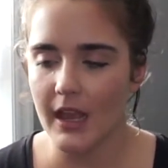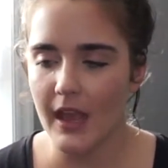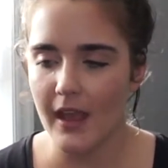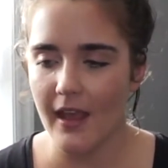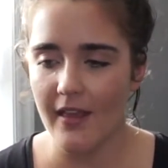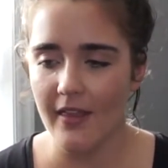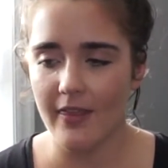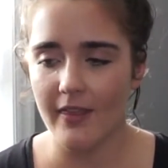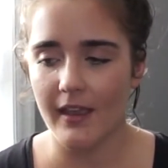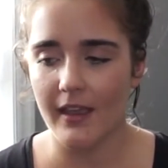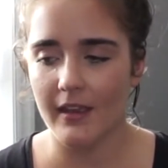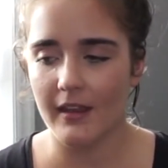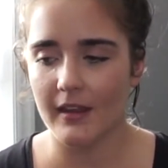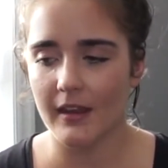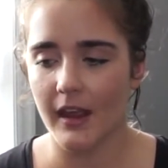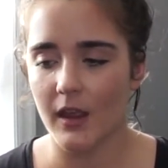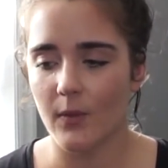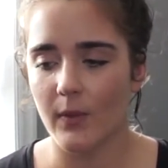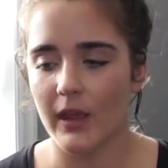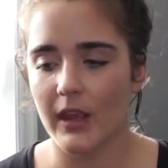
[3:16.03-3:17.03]
And then
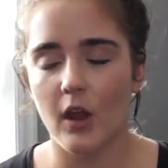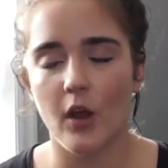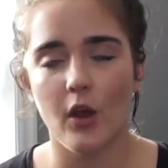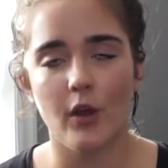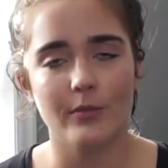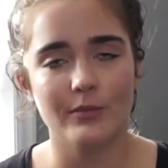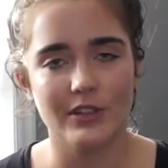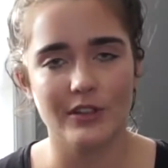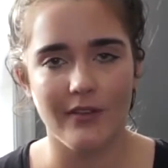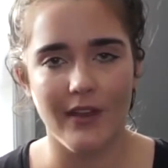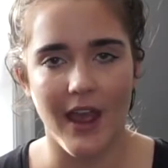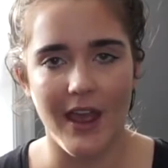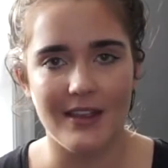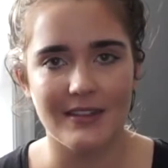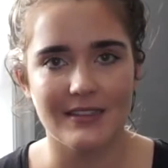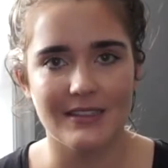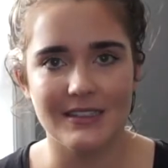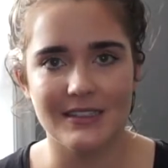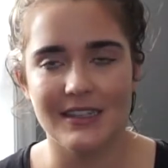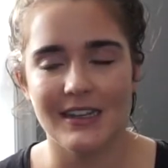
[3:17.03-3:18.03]
I went home to
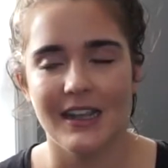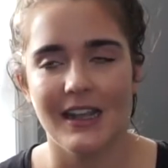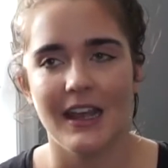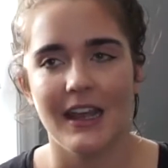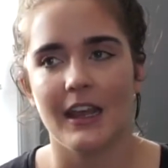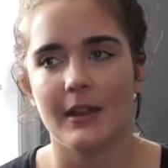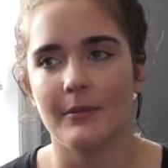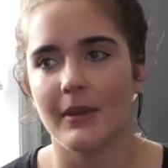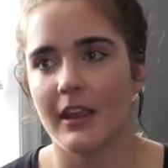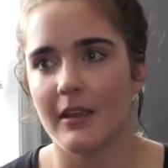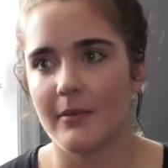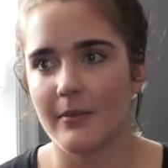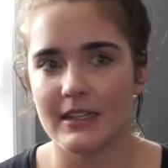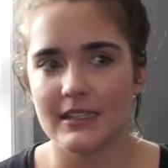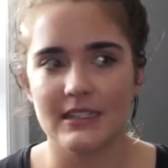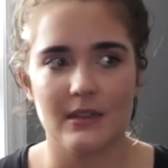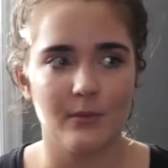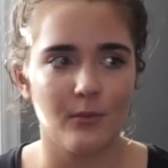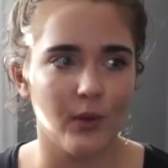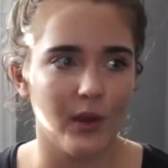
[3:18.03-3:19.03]
rest, and my
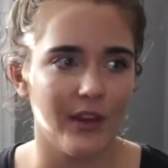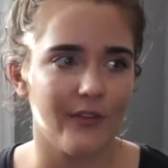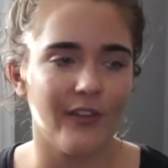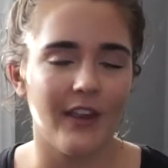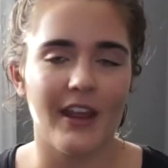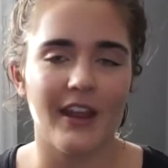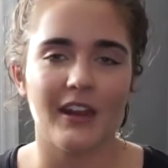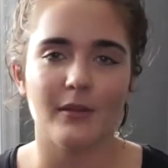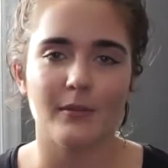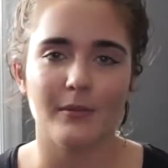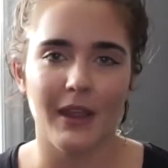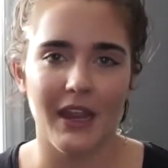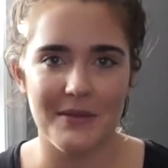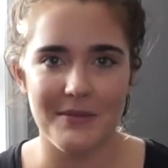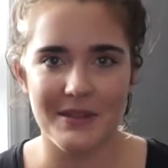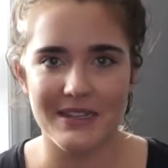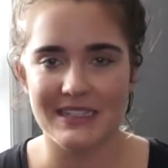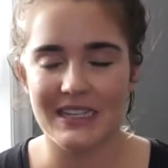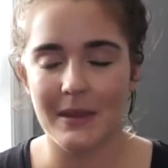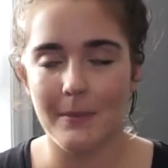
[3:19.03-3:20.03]
amazing boyfriend and my
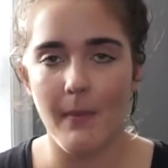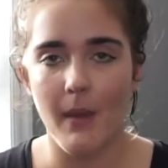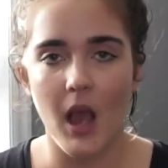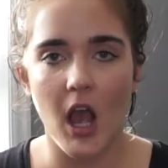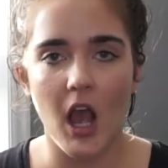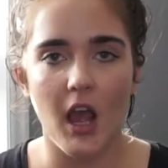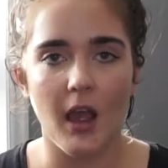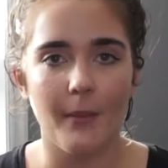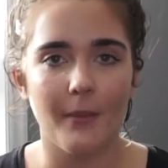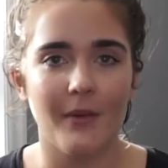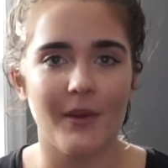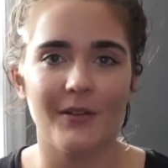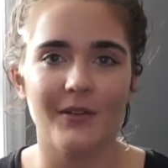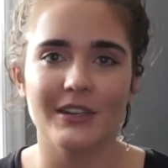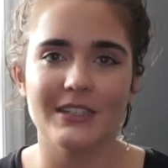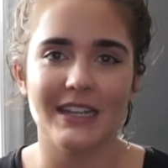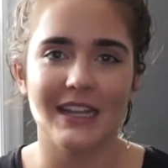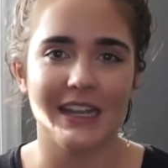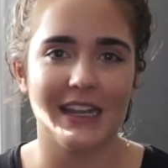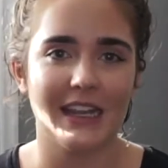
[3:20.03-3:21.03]
amazing mom were
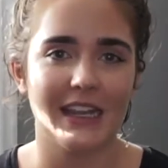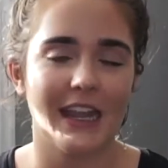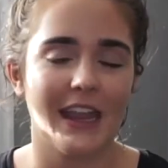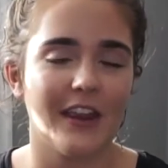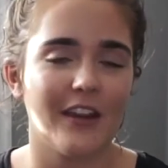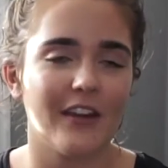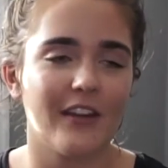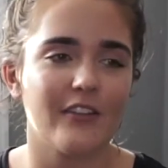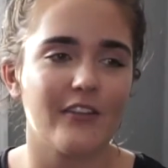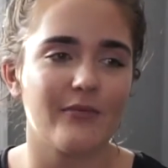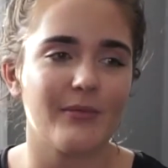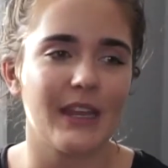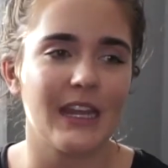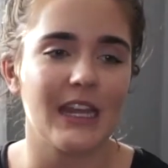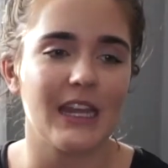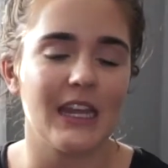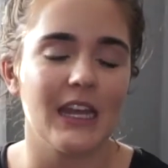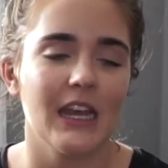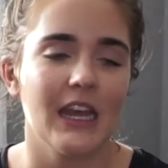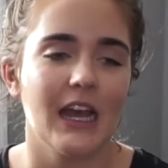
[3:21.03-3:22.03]
taking care of
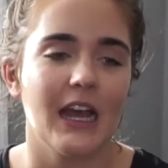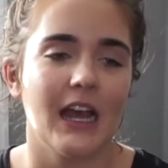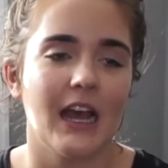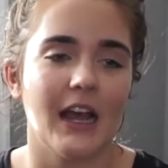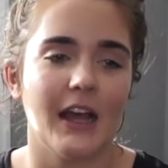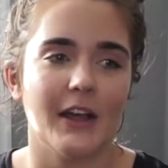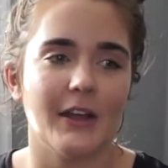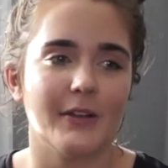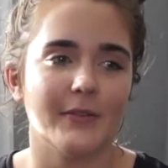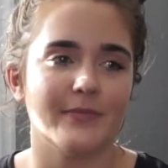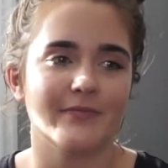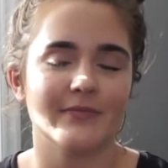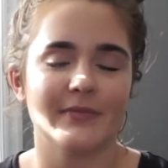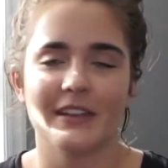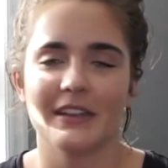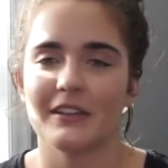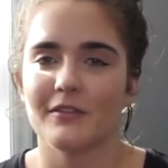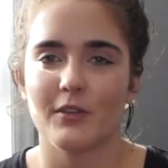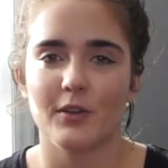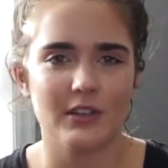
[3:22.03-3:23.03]
me, and
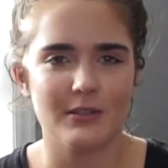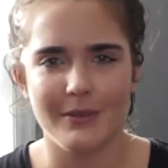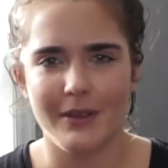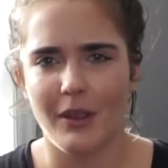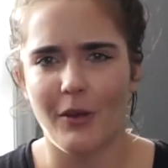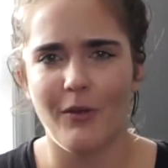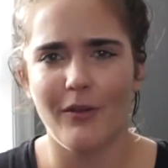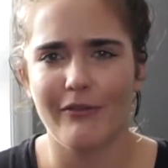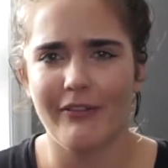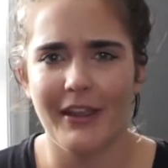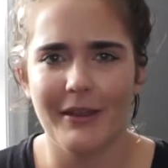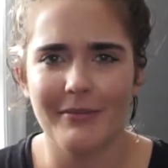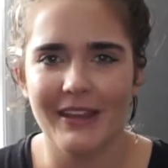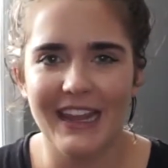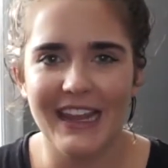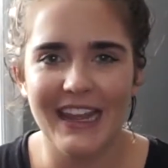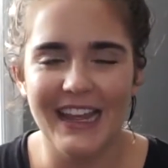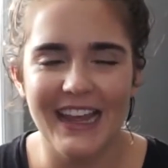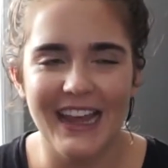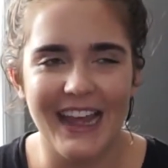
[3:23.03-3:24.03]
of course my whole
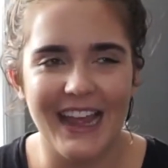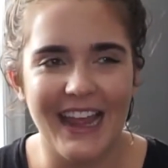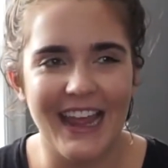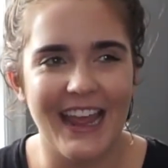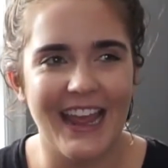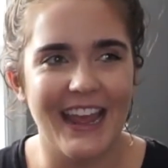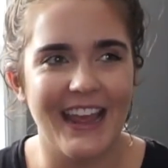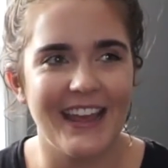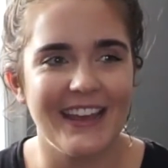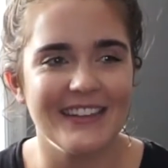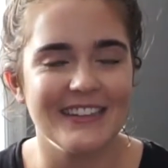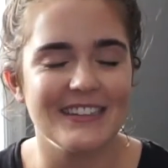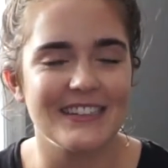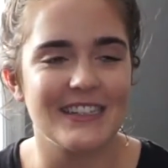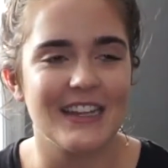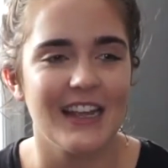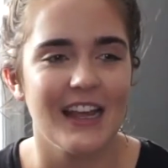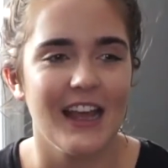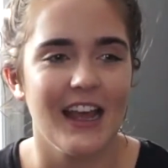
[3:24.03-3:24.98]
family. And